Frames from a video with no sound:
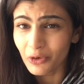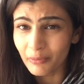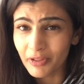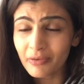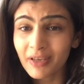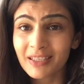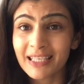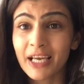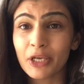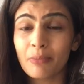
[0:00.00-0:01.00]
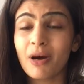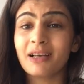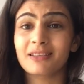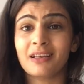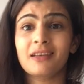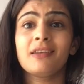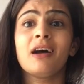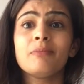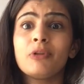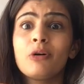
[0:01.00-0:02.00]
normally throughout the day your mind is like a
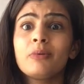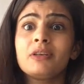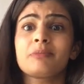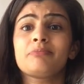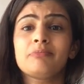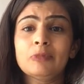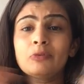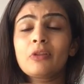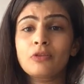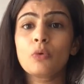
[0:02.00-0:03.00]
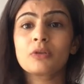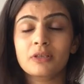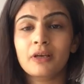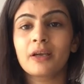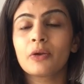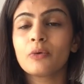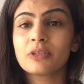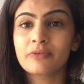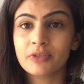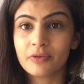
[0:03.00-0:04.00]
light bulb and all the thoughts are going in all
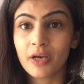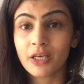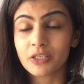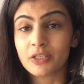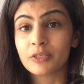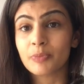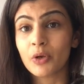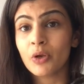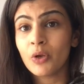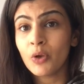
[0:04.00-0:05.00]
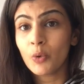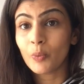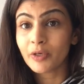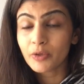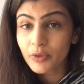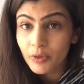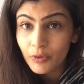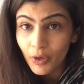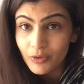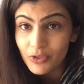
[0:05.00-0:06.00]
different directions, but when you can
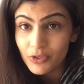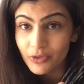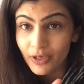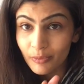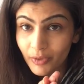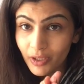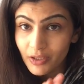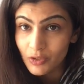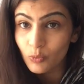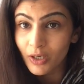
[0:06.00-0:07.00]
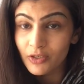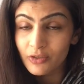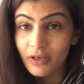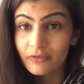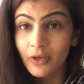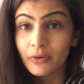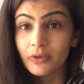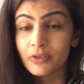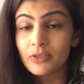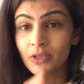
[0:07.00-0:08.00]
concentrate and bring it into one straight
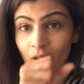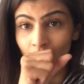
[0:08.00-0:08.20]
focus,